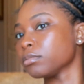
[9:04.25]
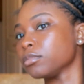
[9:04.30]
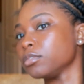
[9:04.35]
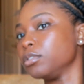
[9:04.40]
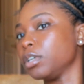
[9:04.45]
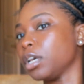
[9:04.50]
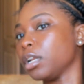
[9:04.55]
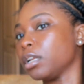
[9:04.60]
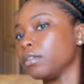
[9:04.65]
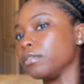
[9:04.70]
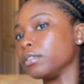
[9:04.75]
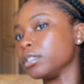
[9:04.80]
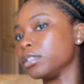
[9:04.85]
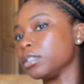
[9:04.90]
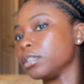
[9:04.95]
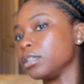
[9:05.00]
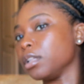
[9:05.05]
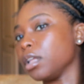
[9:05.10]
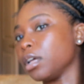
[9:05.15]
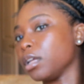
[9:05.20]
you can't even
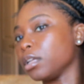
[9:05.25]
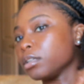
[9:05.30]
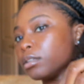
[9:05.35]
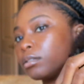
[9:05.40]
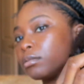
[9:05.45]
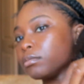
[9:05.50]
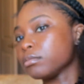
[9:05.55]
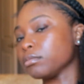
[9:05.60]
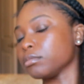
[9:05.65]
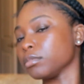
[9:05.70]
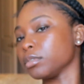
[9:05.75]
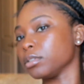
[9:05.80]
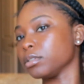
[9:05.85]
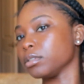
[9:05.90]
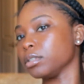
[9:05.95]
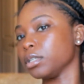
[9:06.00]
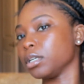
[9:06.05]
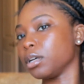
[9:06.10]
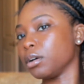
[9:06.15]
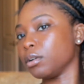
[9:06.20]
see, like,
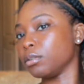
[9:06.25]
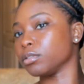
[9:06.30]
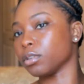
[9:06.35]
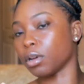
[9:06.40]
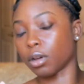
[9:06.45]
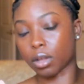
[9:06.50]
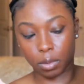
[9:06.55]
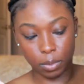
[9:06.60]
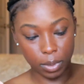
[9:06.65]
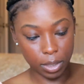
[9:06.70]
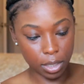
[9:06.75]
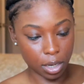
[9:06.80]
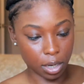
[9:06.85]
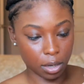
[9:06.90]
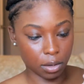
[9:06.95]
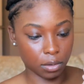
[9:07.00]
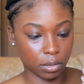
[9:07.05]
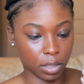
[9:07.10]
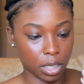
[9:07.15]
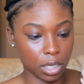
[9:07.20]
it goes all the way
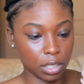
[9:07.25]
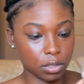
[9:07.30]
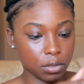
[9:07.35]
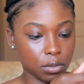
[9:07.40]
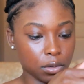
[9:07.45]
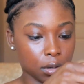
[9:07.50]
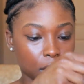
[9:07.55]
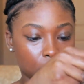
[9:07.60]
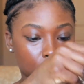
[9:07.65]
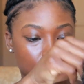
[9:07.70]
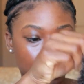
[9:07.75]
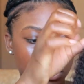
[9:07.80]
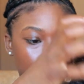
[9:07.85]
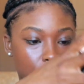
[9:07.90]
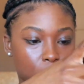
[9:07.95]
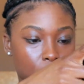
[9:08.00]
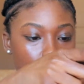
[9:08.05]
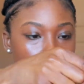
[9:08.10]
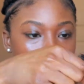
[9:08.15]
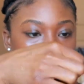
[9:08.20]
down. That's too long.
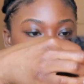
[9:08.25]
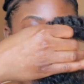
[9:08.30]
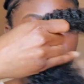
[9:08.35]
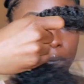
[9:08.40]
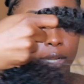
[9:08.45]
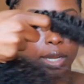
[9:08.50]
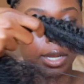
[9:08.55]
So I'm gonna